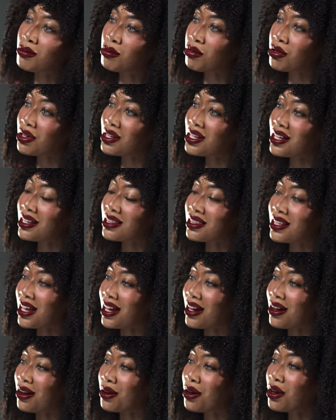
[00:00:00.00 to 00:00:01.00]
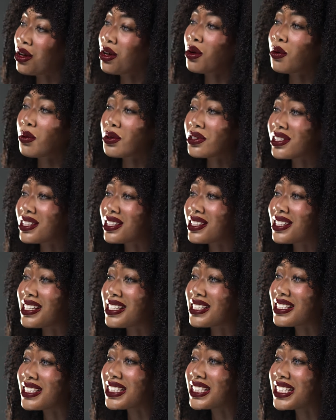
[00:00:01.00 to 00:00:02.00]
debris in the air, which can
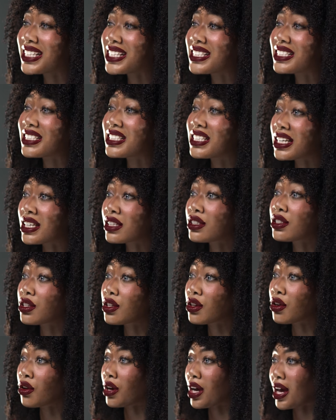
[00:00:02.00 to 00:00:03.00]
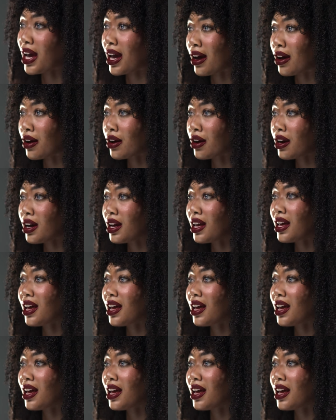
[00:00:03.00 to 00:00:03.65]
easily stick to your hair,